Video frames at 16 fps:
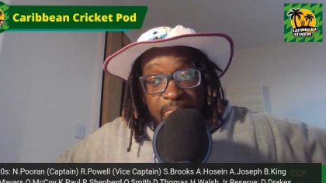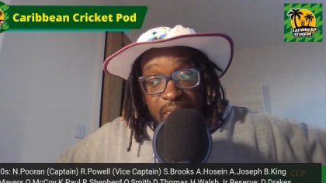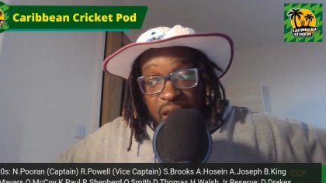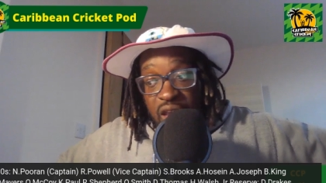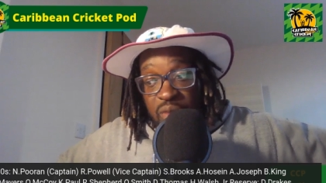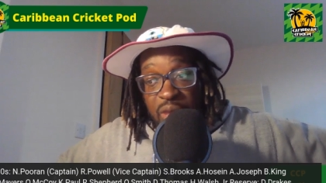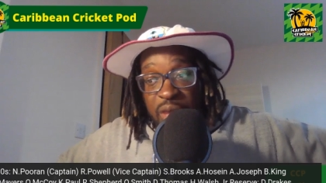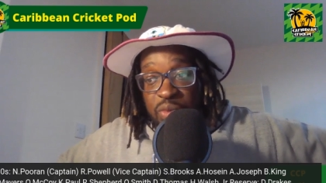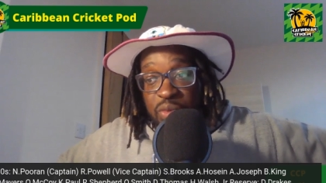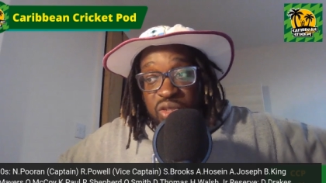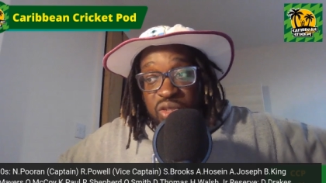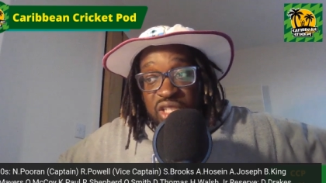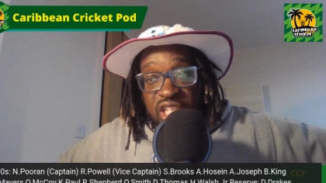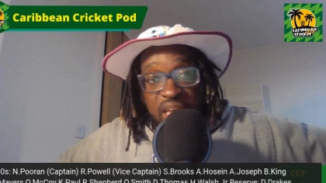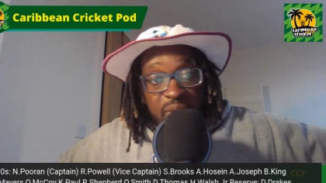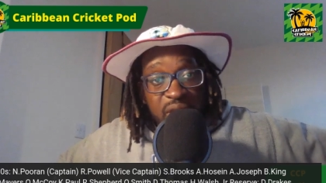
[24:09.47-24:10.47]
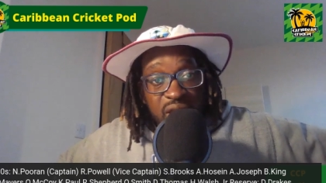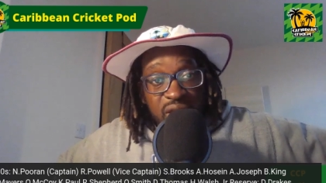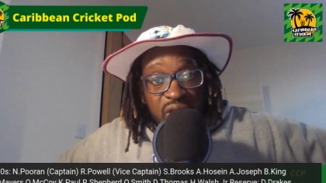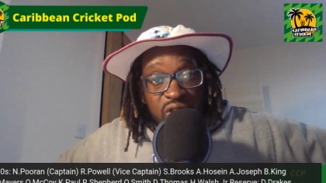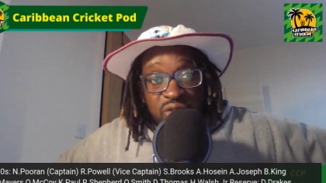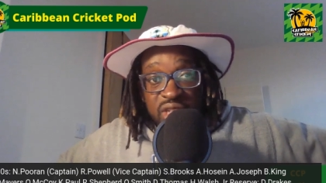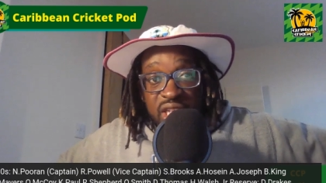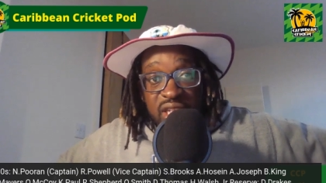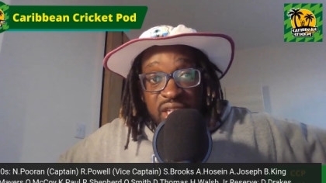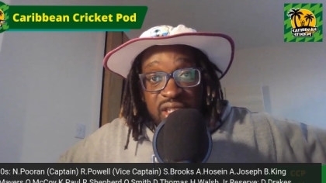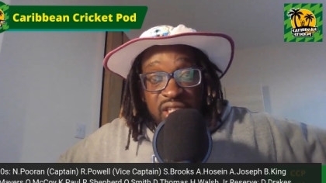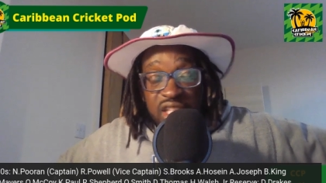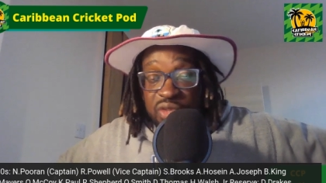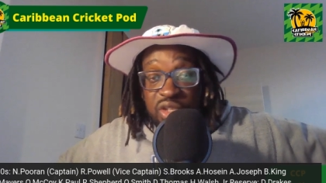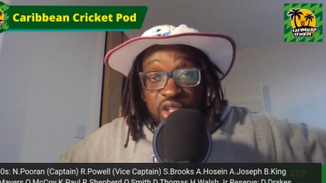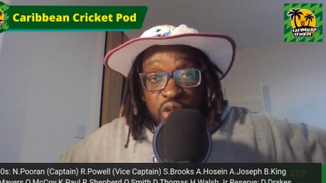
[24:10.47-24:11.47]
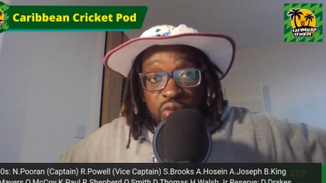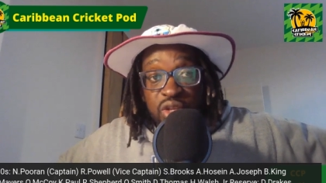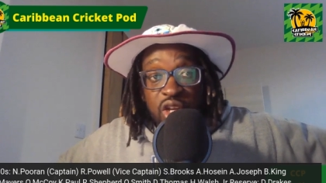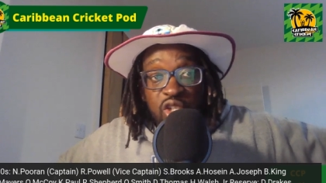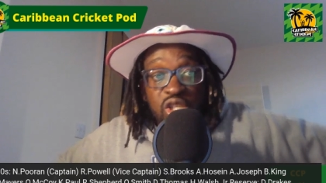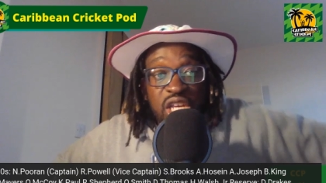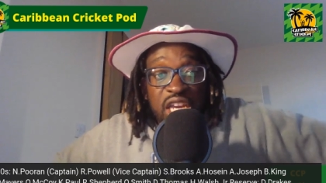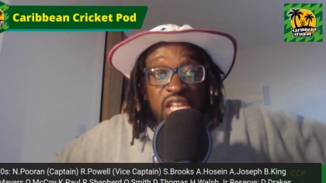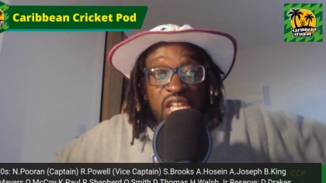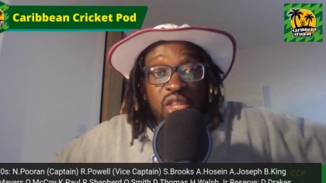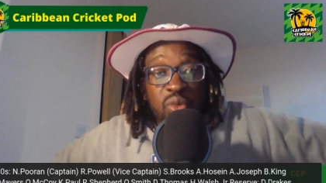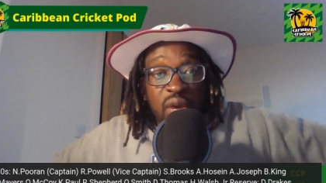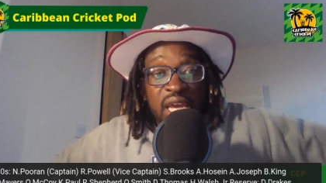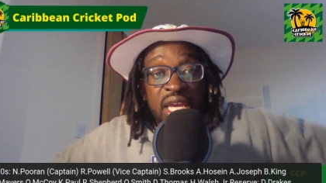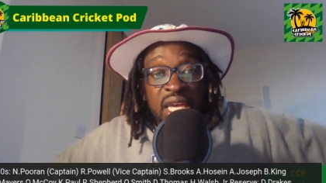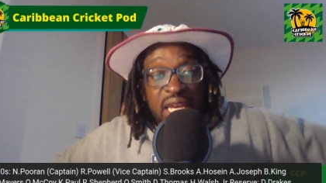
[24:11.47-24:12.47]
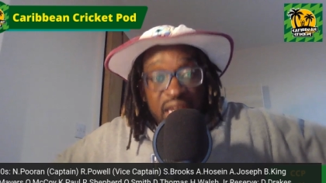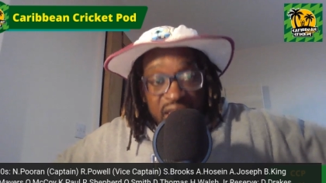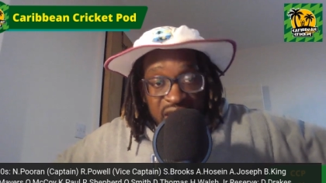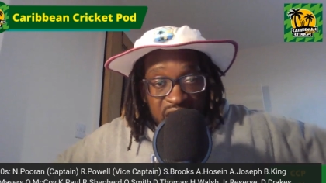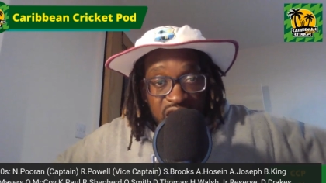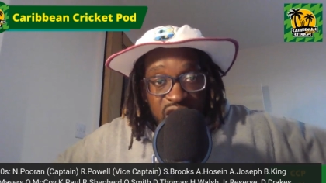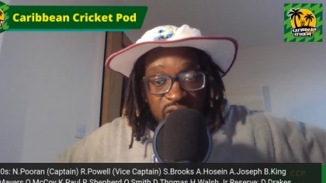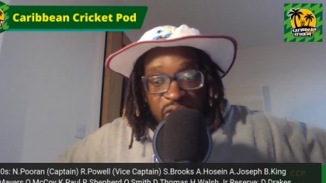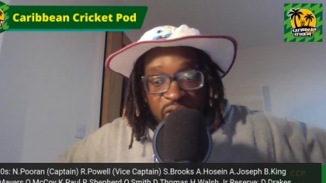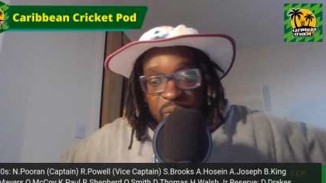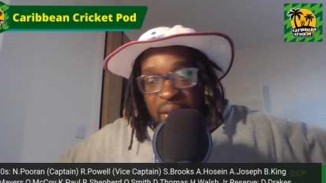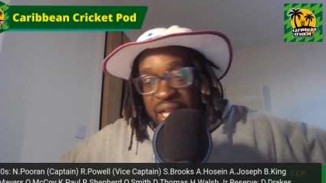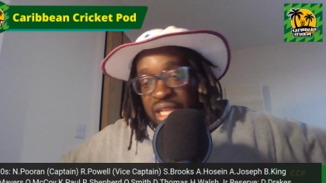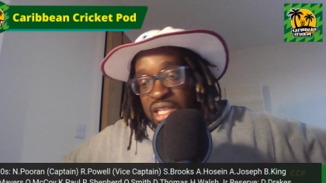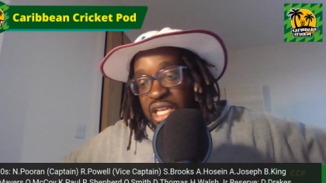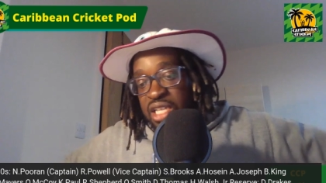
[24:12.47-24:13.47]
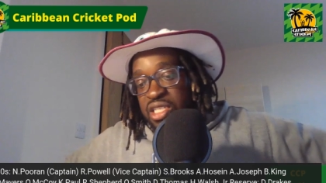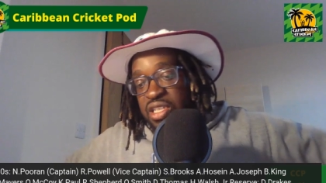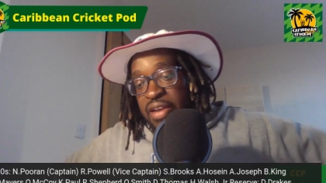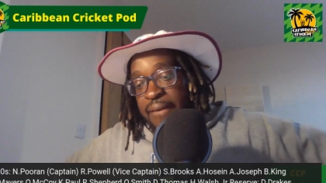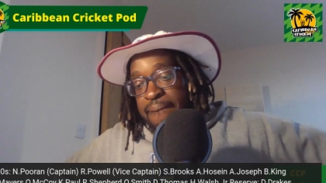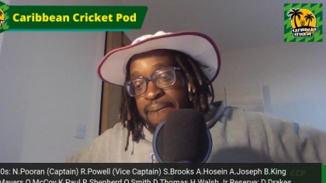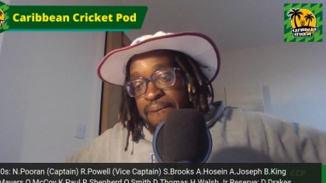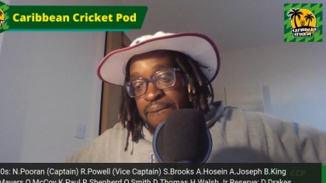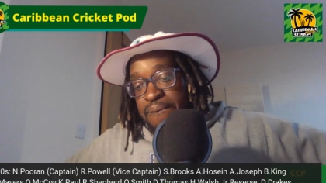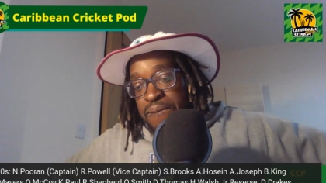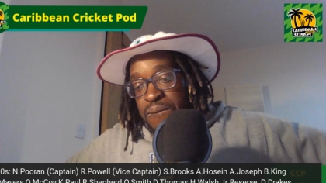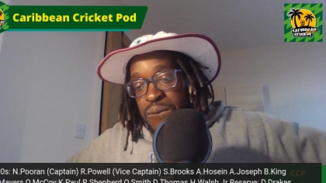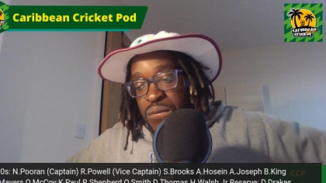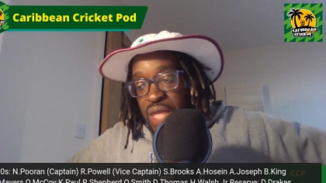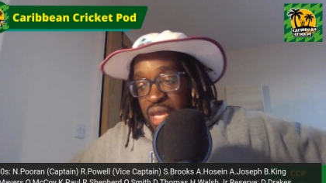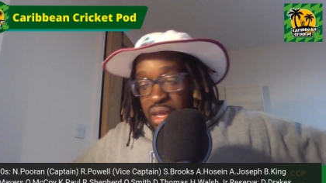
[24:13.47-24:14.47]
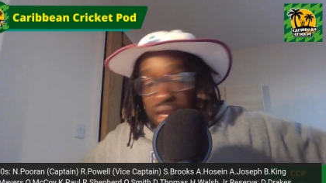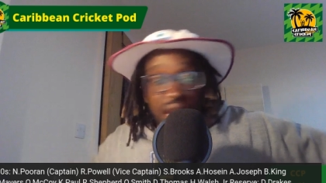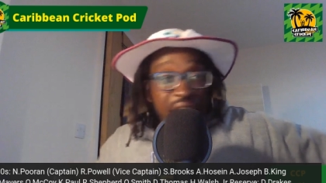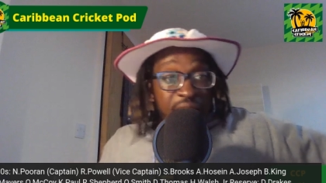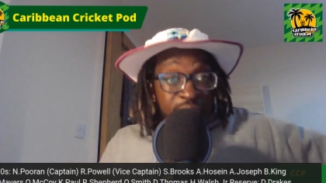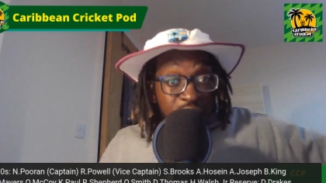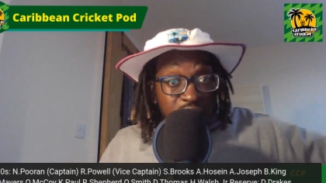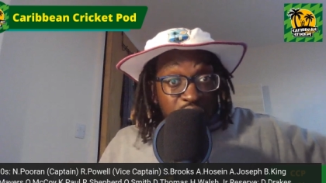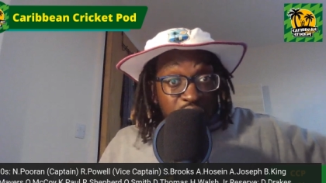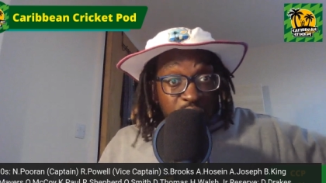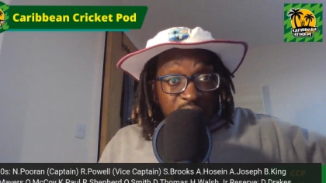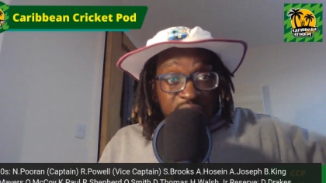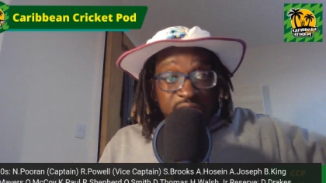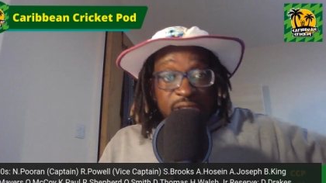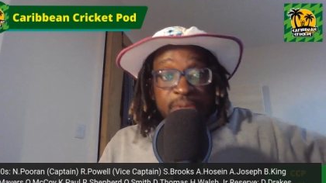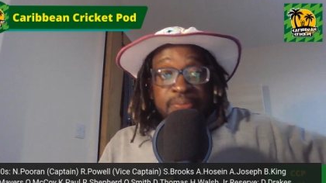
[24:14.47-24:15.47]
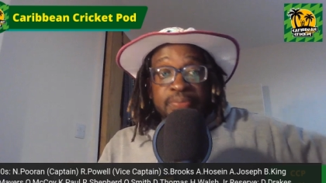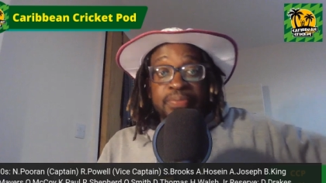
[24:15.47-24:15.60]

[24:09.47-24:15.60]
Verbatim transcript: Uh, maybe we'll see him in the New Zealand series. Who knows? Either way, he's injured for Bangladesh. Evin Lewis.